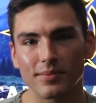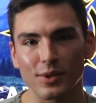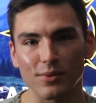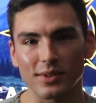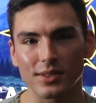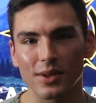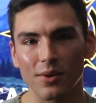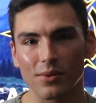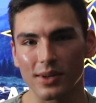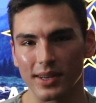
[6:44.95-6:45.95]
There was
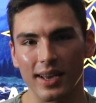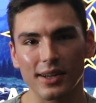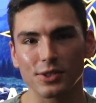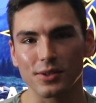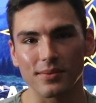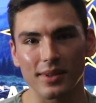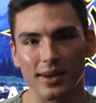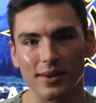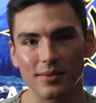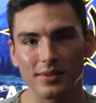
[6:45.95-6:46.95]
no connection
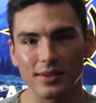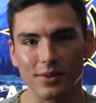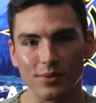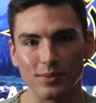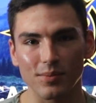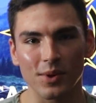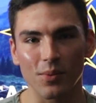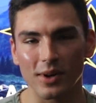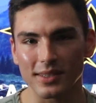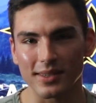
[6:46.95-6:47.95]
there.
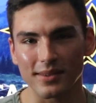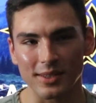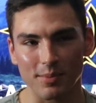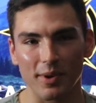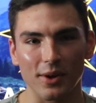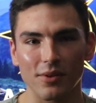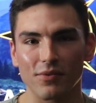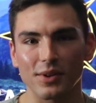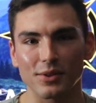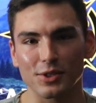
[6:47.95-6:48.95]
It wasn't a
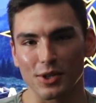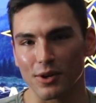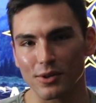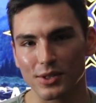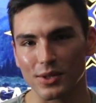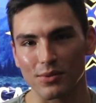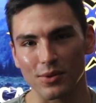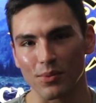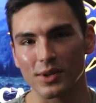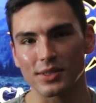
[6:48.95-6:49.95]
spirit-filled church, so
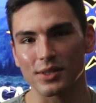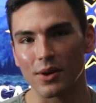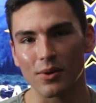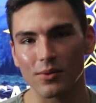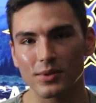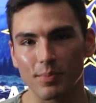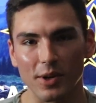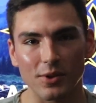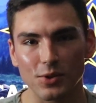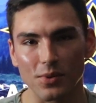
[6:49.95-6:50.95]
there was no
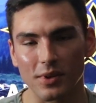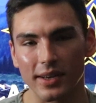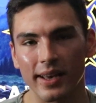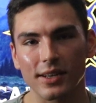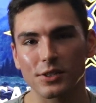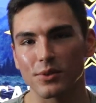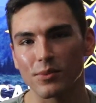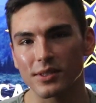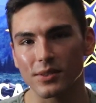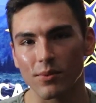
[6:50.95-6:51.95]
spiritual connection
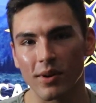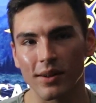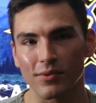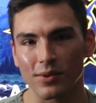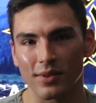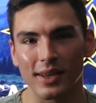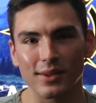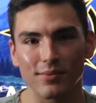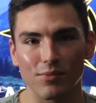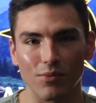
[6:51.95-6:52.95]
whatsoever.
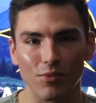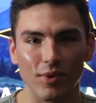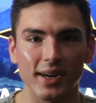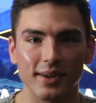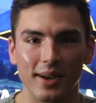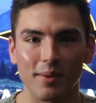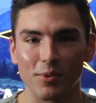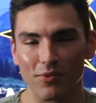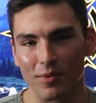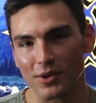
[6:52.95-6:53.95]
They'd read a
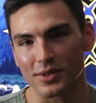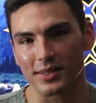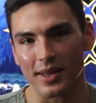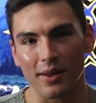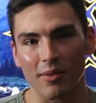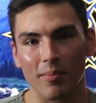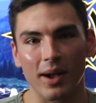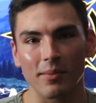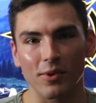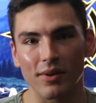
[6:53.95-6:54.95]
couple verses out of the
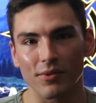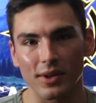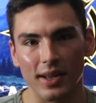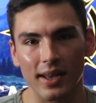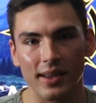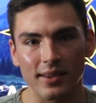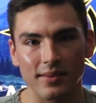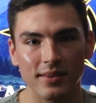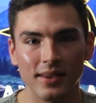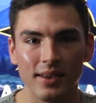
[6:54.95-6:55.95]
Bible every day
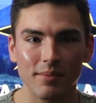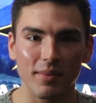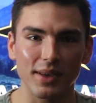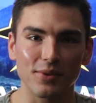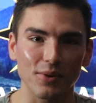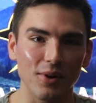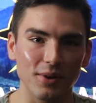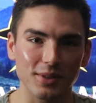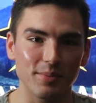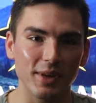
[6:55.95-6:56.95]
and make their
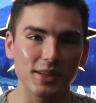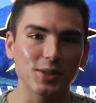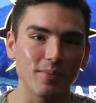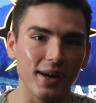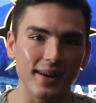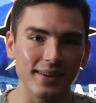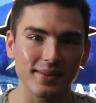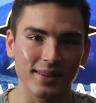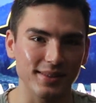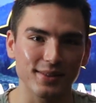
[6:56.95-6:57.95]
long speech about
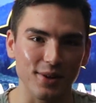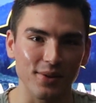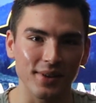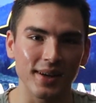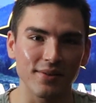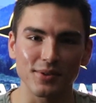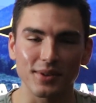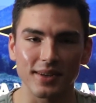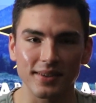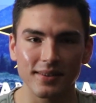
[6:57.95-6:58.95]
it. That's all they ever
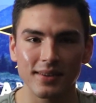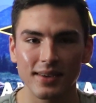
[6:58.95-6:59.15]
did.